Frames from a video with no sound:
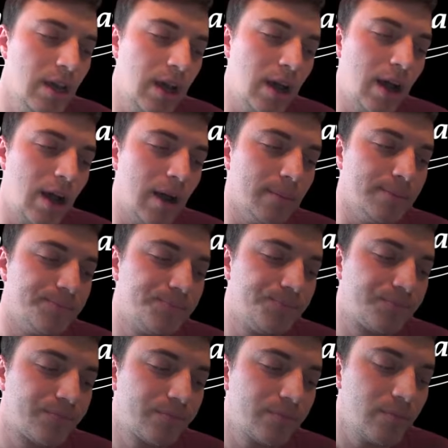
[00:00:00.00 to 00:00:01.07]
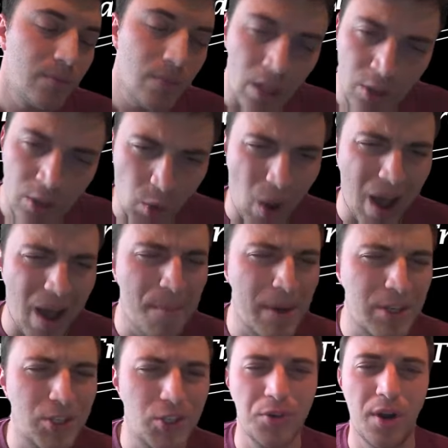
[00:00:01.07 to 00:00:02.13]
So I'm
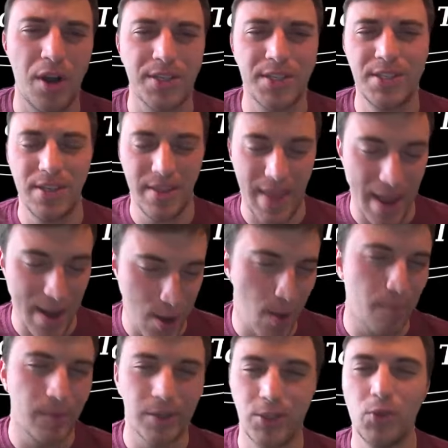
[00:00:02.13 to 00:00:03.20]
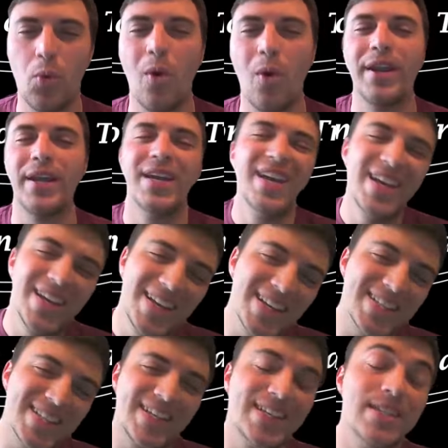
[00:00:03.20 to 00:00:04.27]
going to trust that number 20
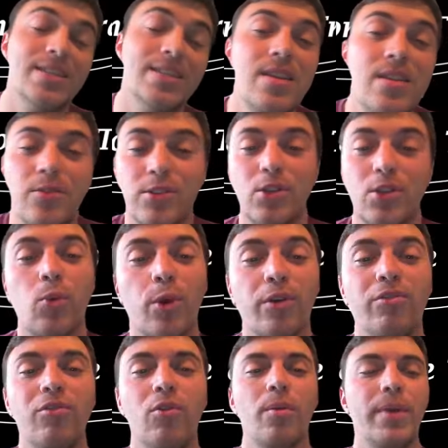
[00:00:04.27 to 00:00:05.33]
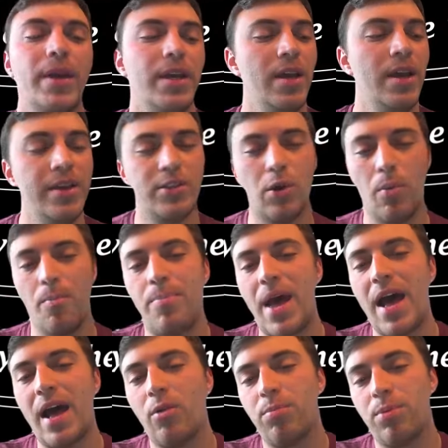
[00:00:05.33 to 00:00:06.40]
because it continues to work for me. So
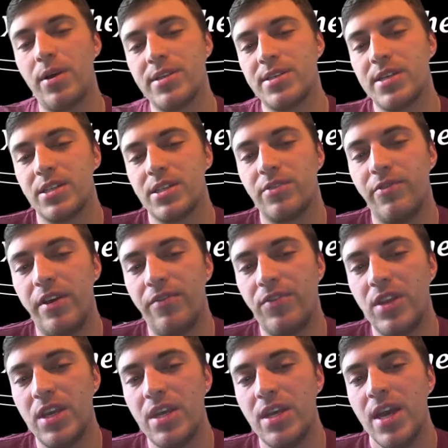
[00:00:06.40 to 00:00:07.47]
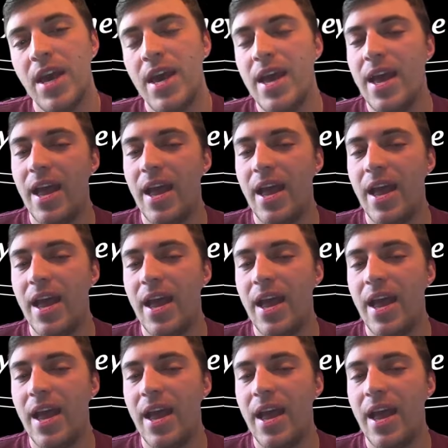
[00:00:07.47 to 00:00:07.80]
Bell plus 650.